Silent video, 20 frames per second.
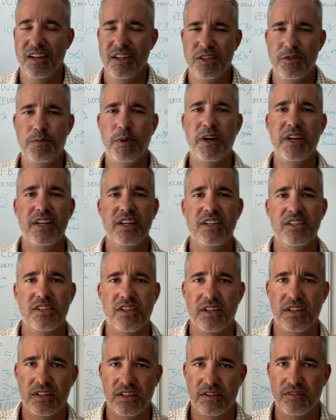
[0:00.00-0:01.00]
It's pretty
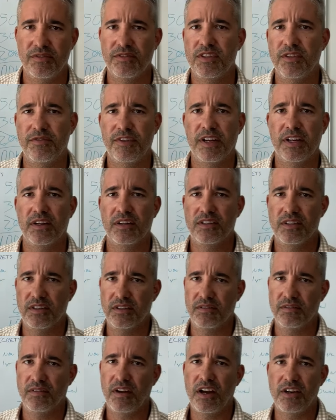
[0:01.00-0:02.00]
easy
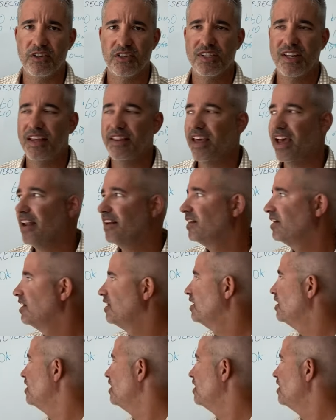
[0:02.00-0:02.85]
to understand that.